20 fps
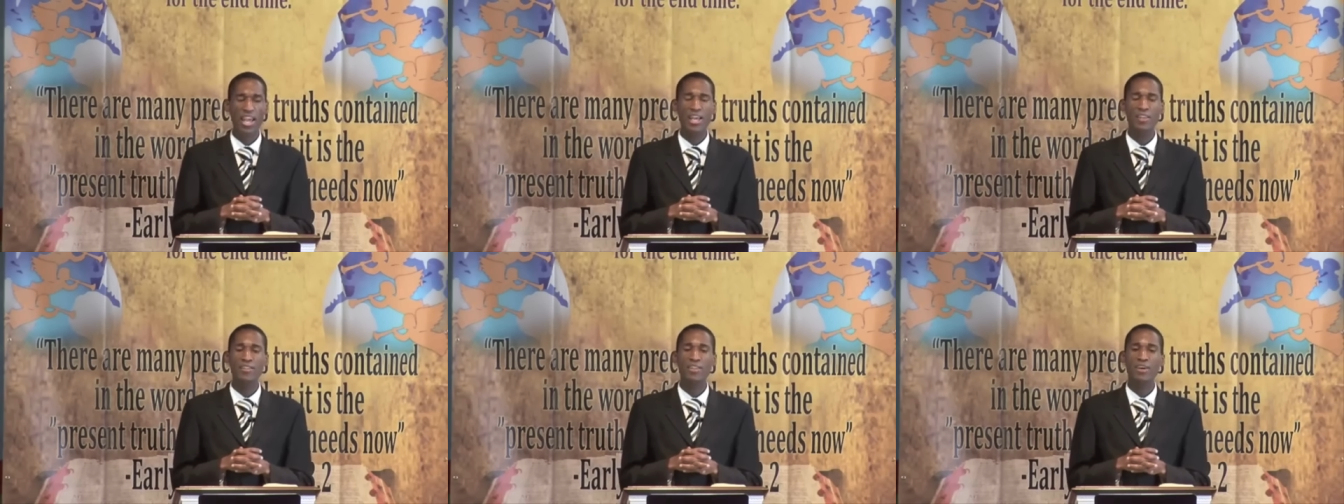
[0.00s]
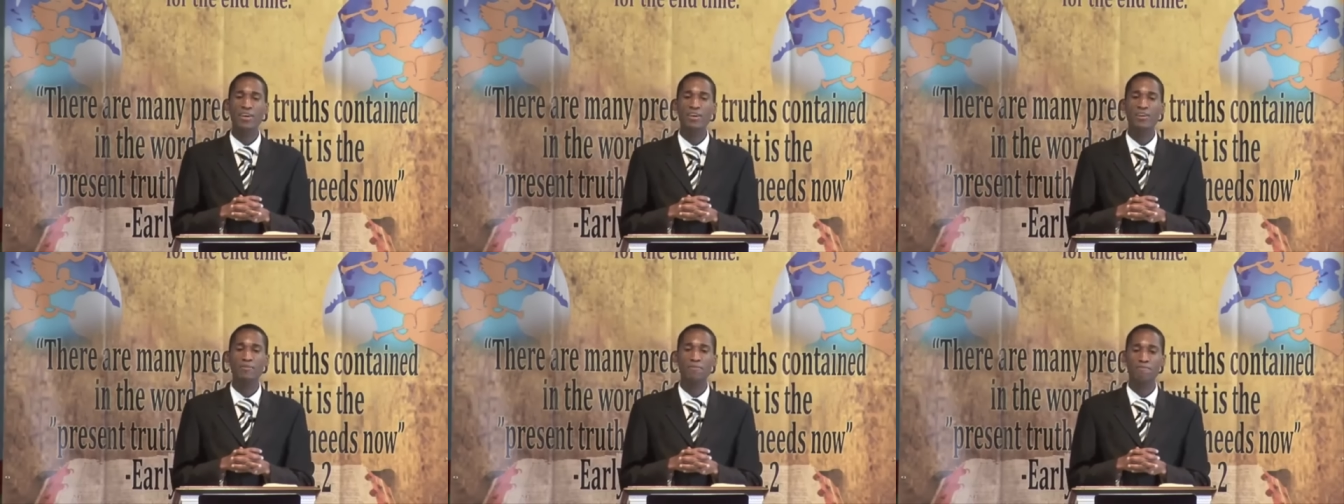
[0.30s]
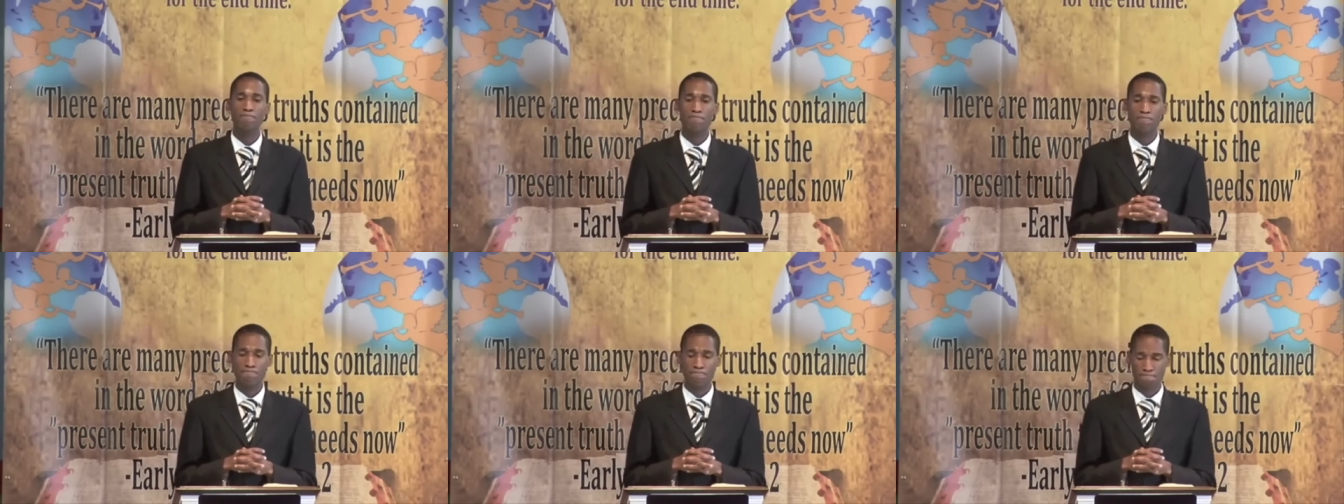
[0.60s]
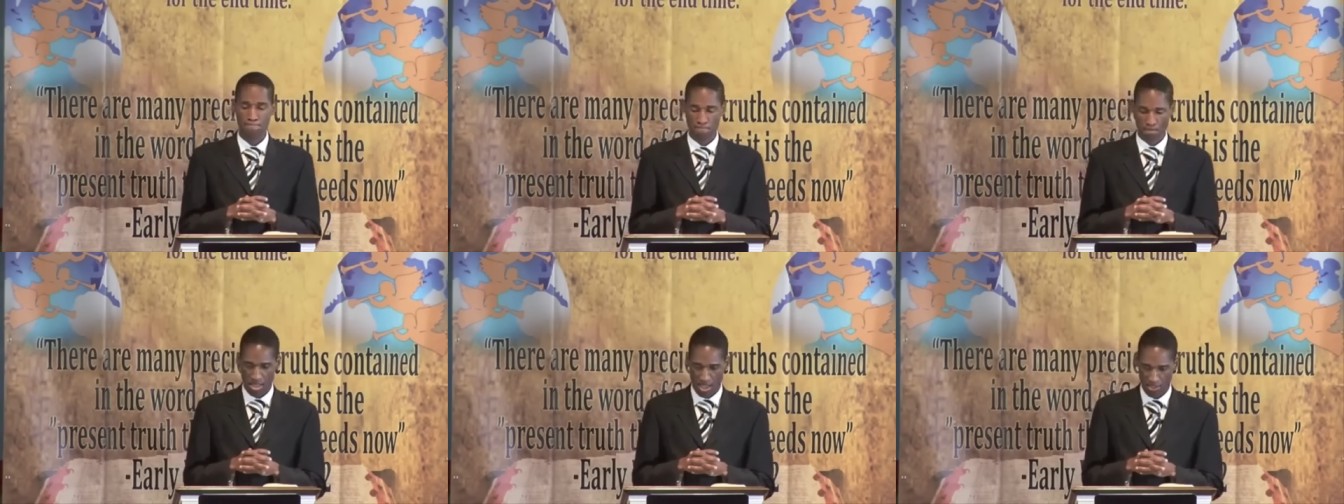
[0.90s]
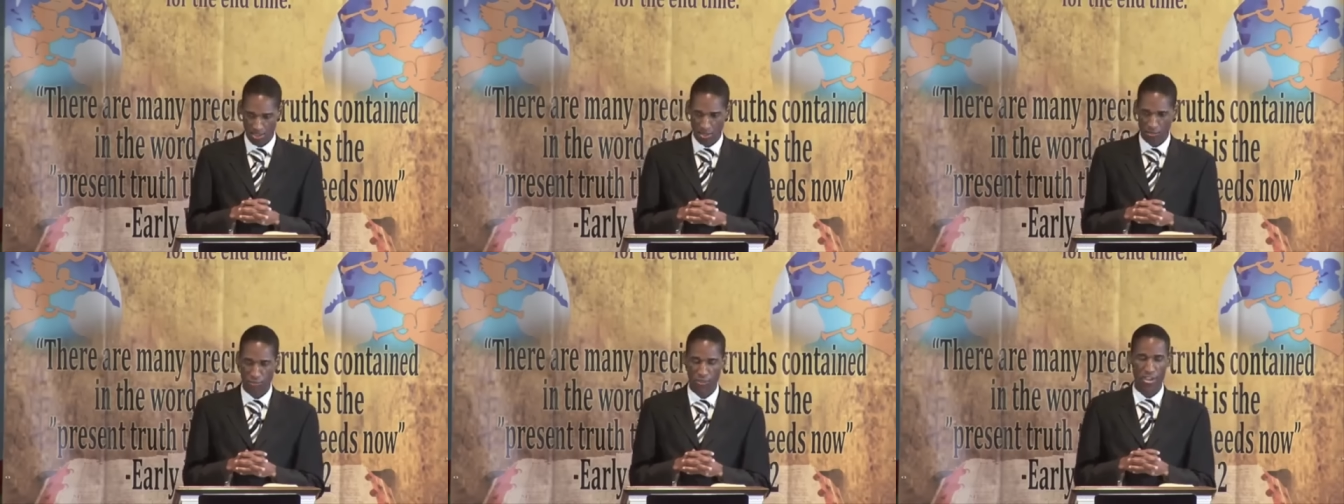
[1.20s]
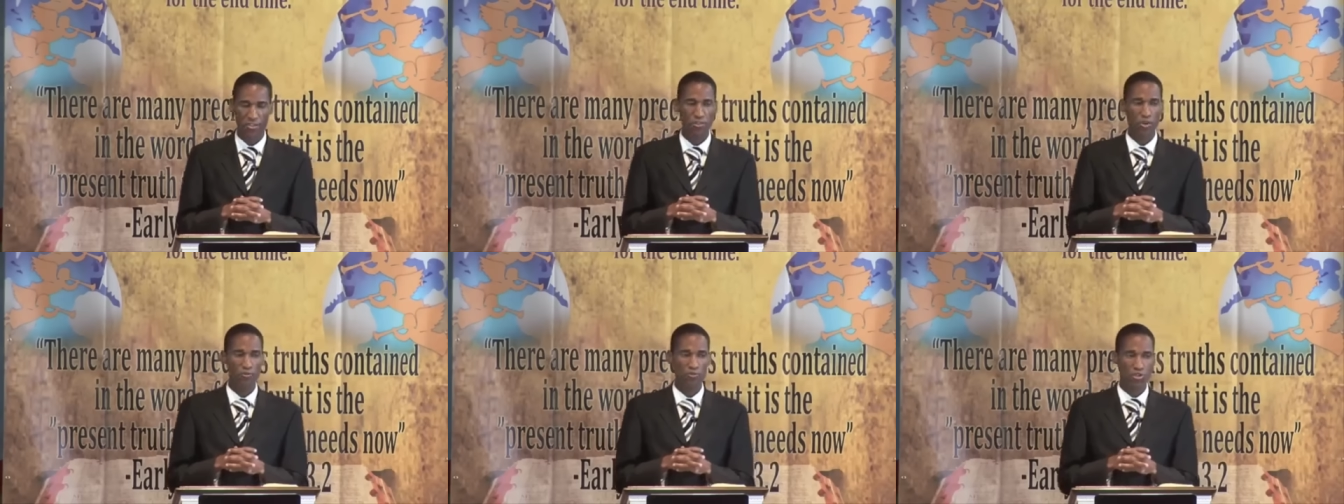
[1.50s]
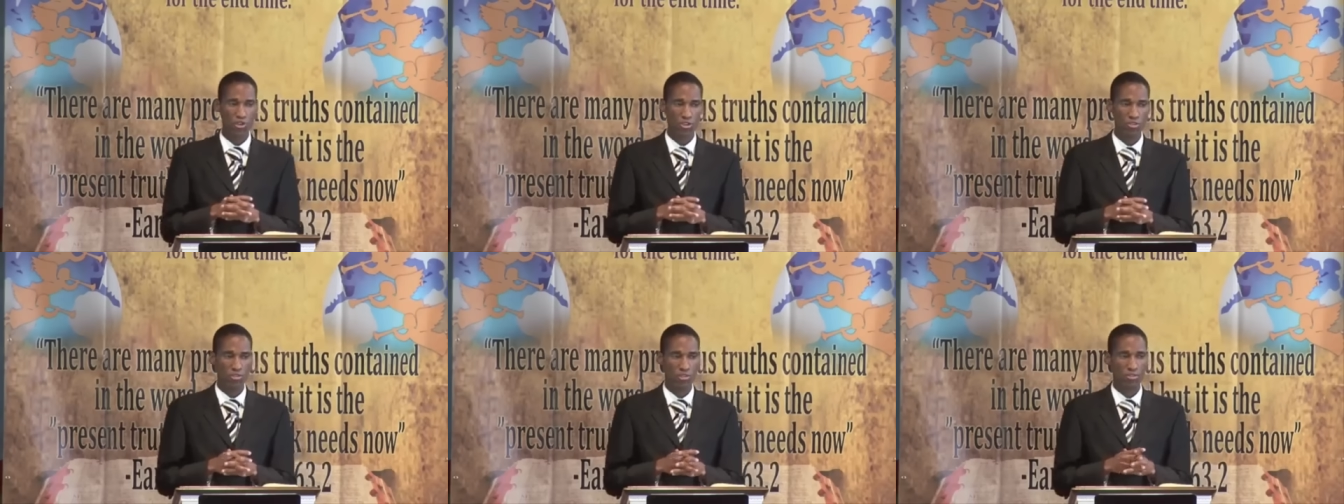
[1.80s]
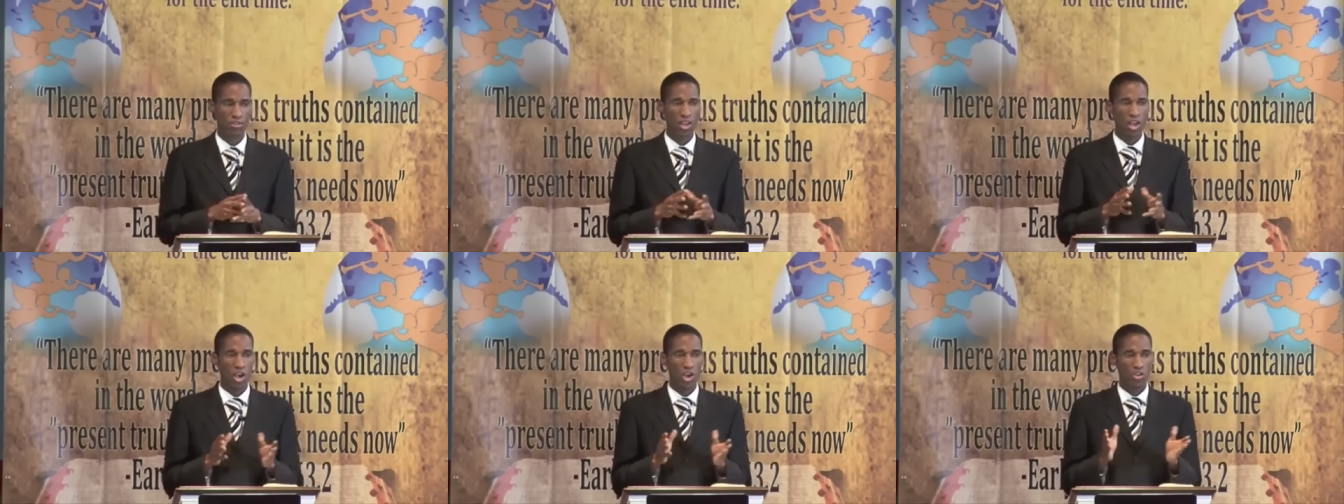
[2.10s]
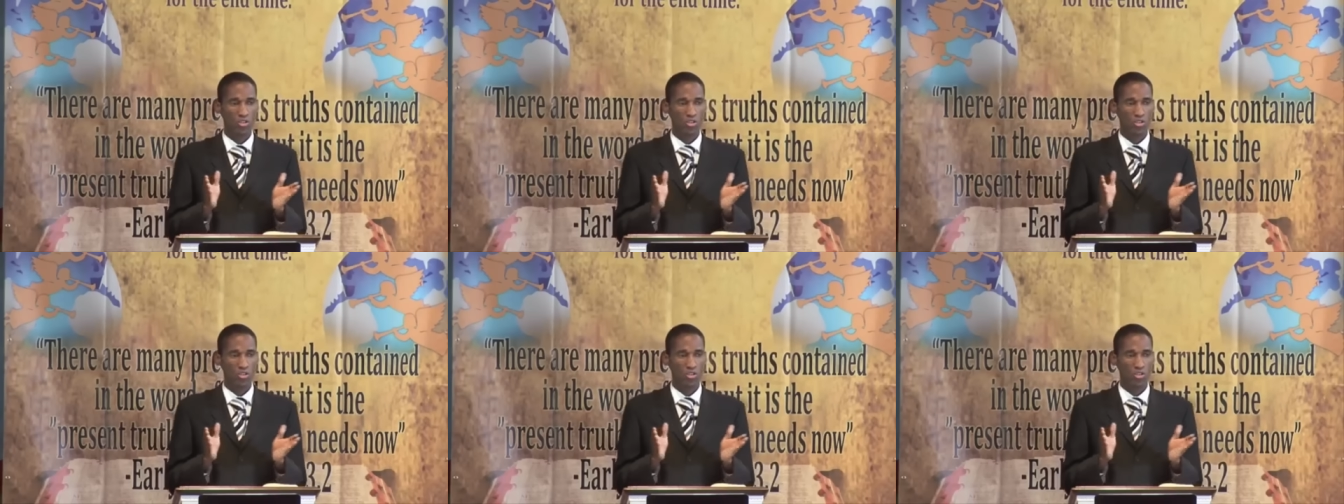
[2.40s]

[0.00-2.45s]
and the and the faith of Jesus.